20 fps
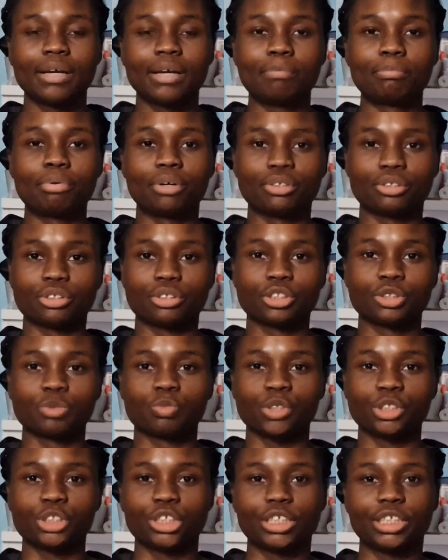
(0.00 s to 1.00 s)
products
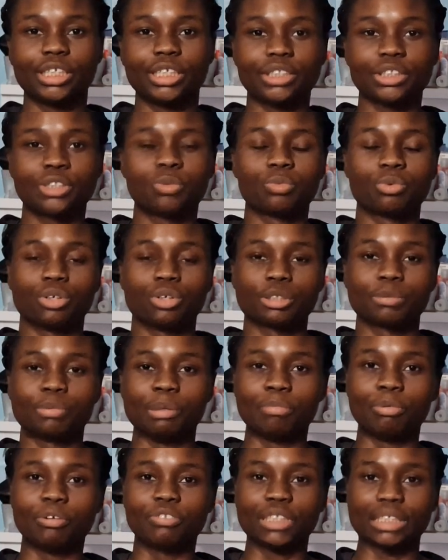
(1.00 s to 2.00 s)
which are geared towards
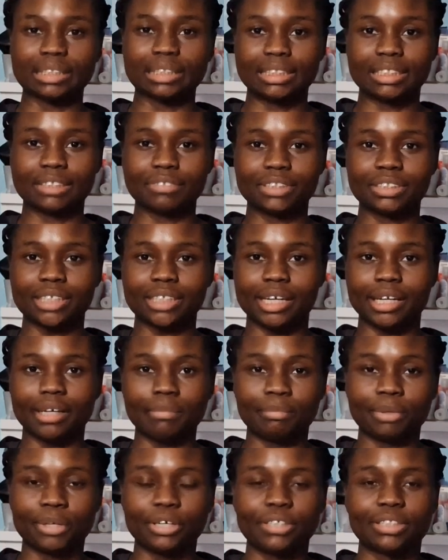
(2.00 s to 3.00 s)
people with sensitive skin,
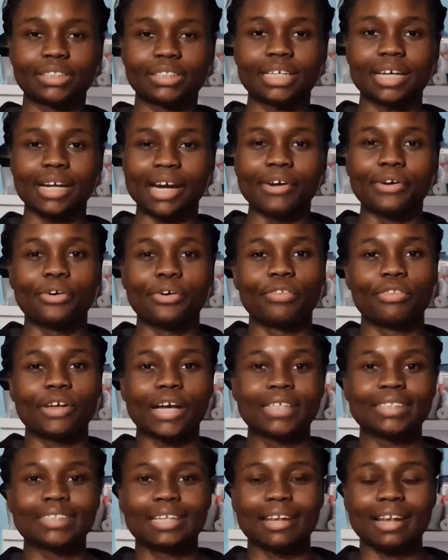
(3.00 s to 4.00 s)
because then I know
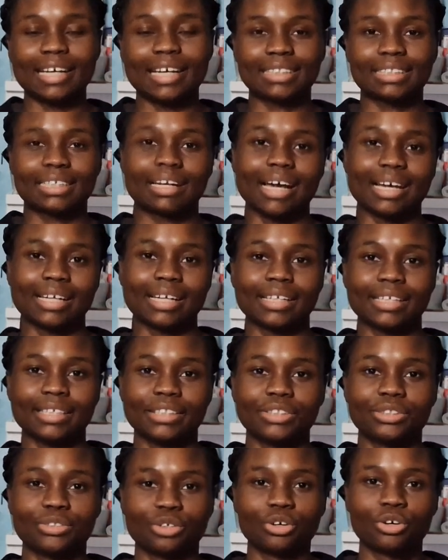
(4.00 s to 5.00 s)
that it's less likely
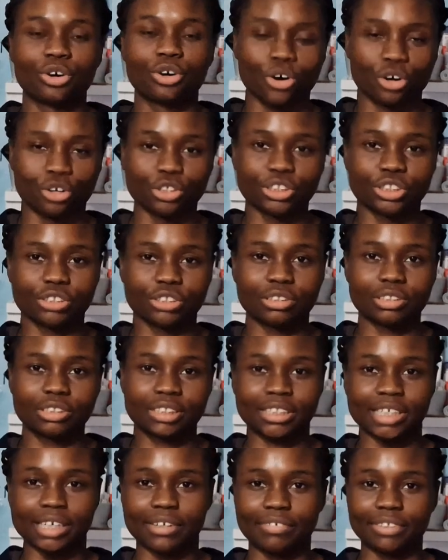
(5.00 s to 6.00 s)
to cause
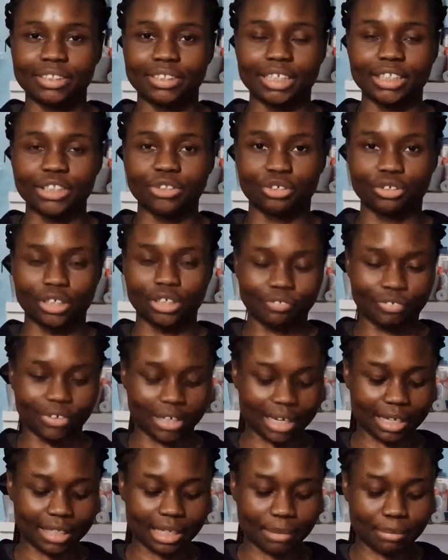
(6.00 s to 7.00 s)
skin irritation or anything
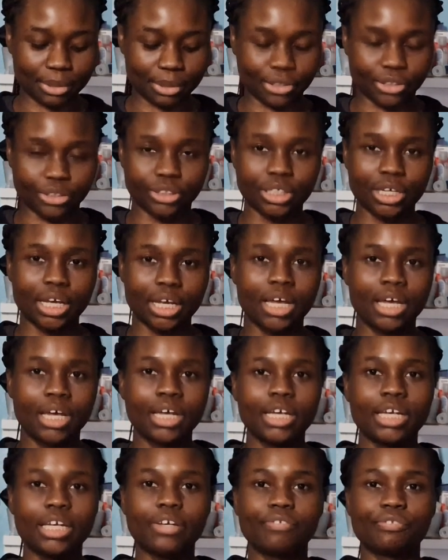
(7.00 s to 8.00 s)
like that. Because
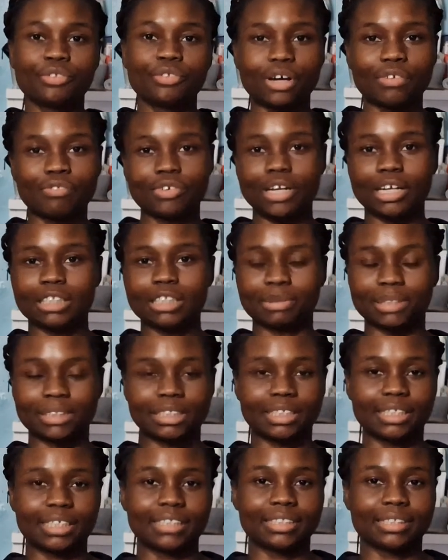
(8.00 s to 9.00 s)
even though I've realised my
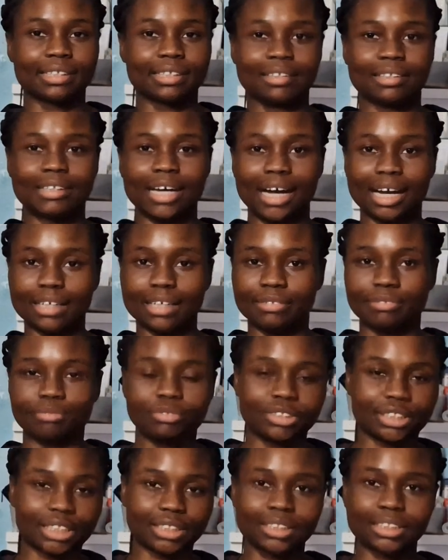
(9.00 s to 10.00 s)
skin isn't that
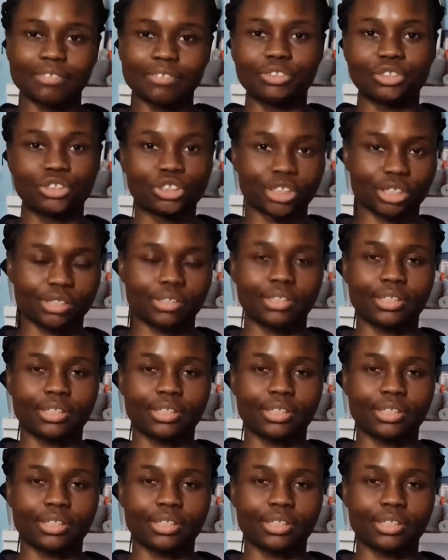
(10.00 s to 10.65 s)
sensitive to certain